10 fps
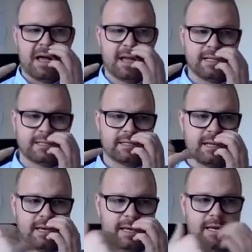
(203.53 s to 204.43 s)

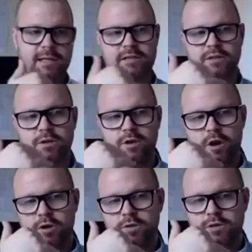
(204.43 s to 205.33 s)
It's
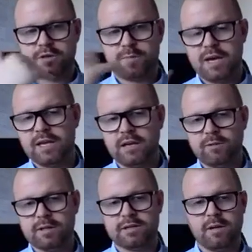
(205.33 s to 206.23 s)
you speaking
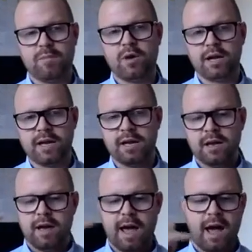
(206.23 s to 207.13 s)
with somebody
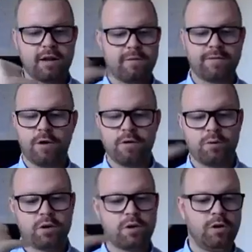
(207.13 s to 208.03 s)
out of the phone
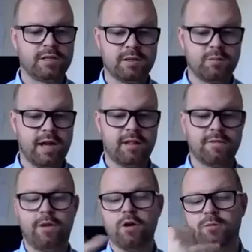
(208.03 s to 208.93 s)
book, calling someone out of
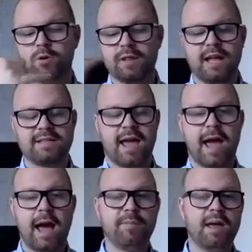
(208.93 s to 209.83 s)
the phone book. That's
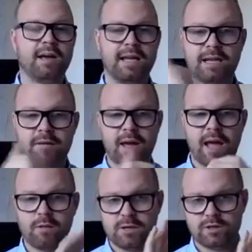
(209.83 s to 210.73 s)
outbound.
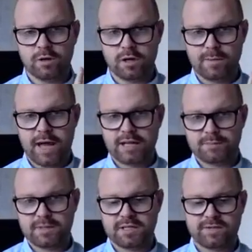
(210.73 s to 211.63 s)
Inbound, we're talking about
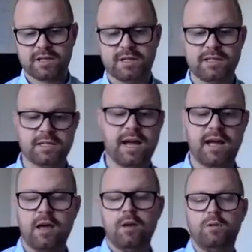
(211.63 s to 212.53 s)
specifically today.
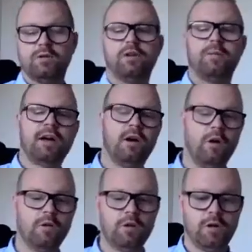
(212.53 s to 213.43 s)
We'll talk about
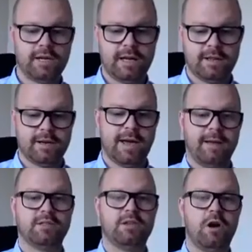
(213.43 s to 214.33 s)
cold calling another day.
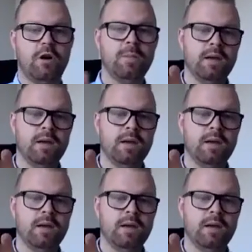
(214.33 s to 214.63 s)
So